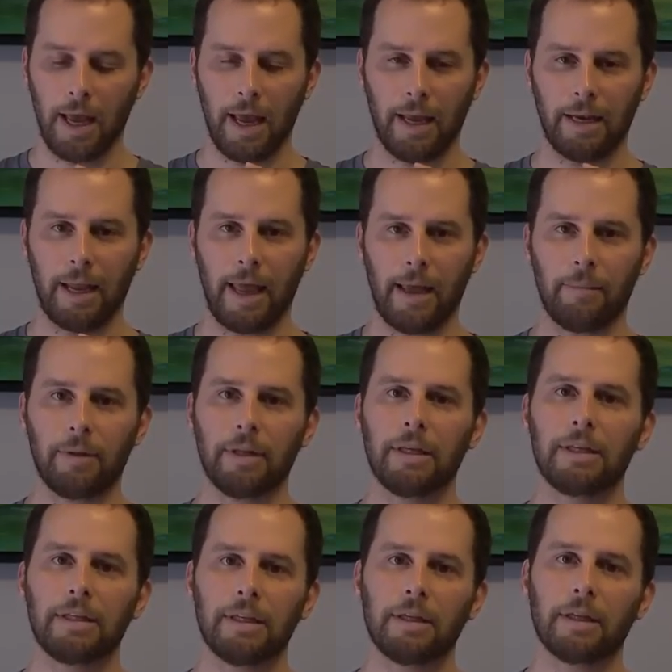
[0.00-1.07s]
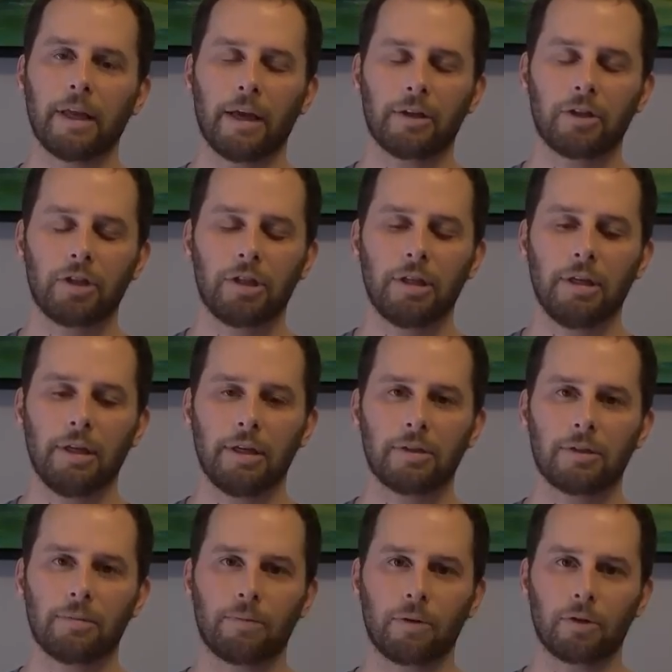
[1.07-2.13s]
And Emily Delia, she
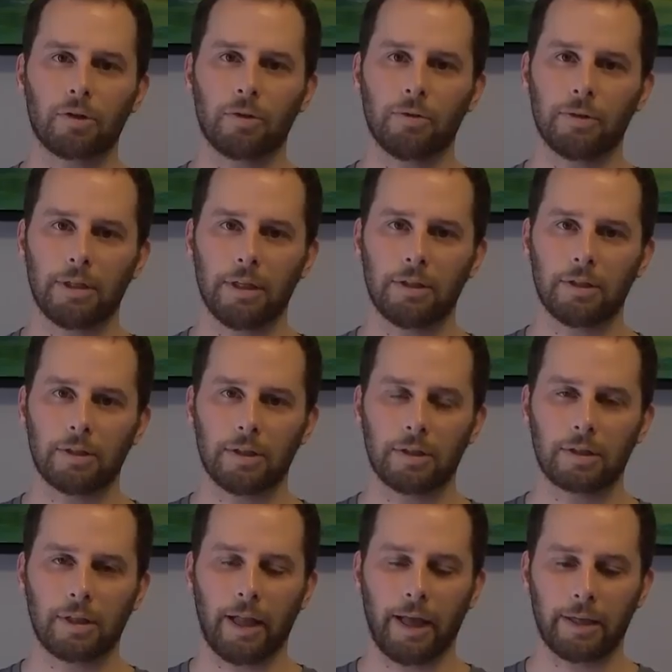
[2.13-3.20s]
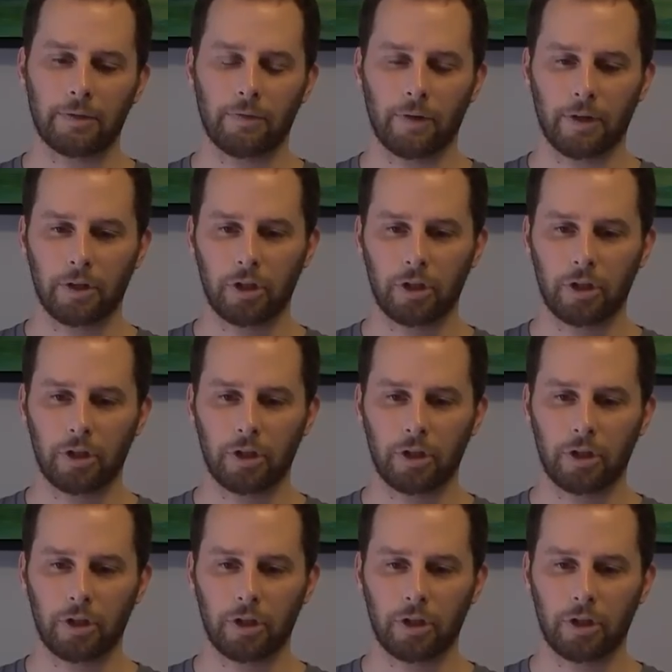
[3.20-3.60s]
is the person who teaches this class for us.